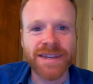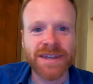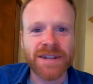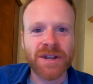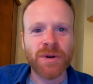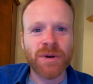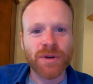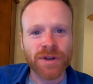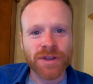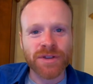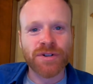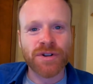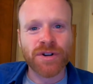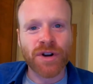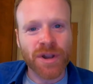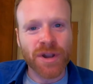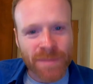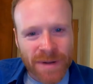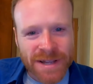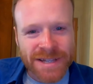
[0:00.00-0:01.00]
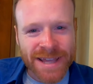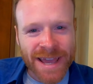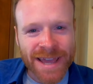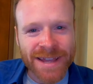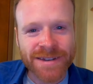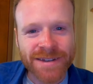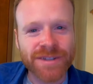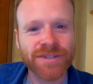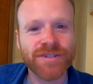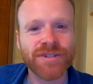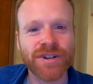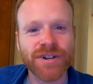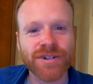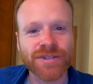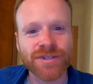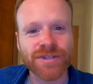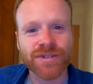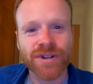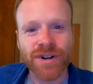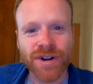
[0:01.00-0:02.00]
You know, you could call it my den. You could
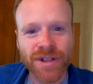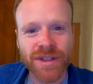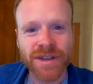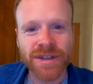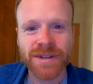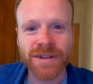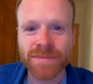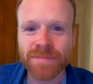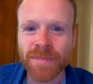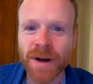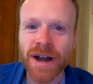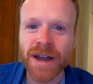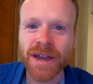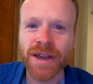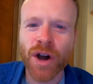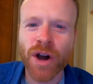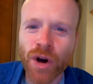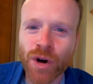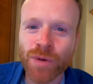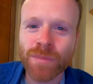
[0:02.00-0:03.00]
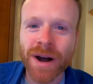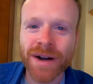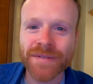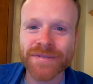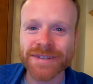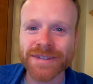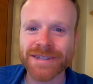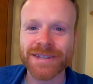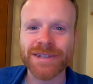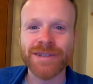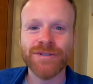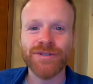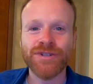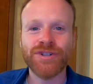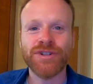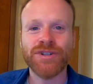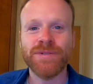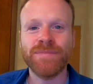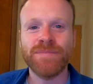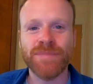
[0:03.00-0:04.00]
also call it my home office
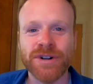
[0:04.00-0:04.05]
solution.